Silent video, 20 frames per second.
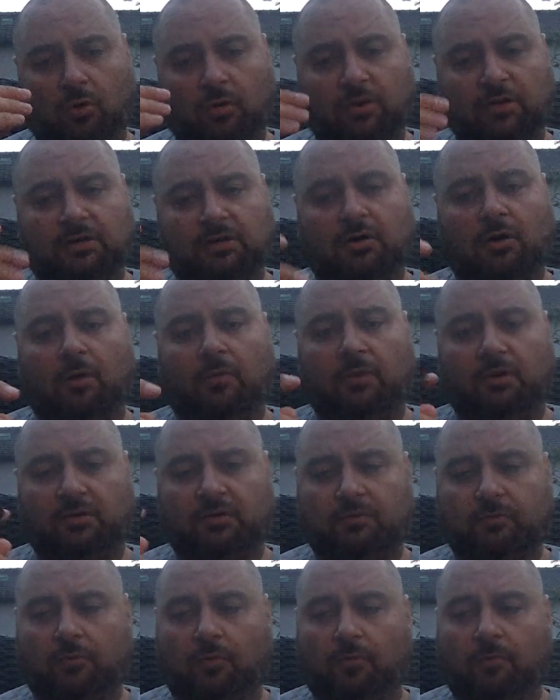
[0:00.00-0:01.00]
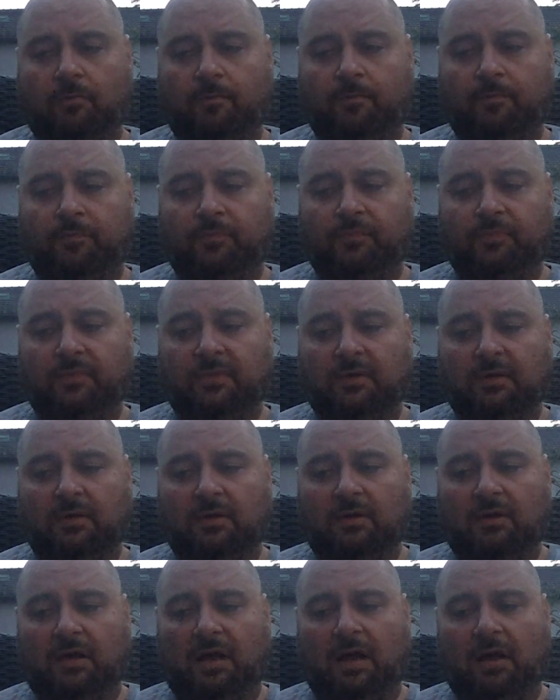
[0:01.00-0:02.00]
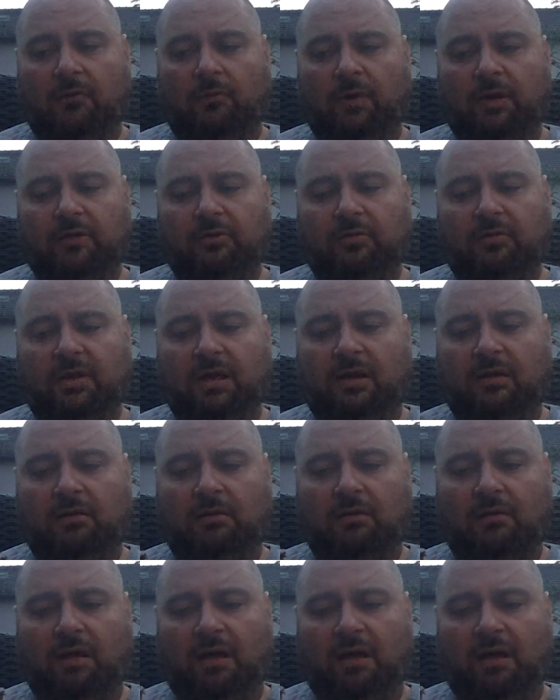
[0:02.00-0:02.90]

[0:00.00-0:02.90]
is coming through. And when you then,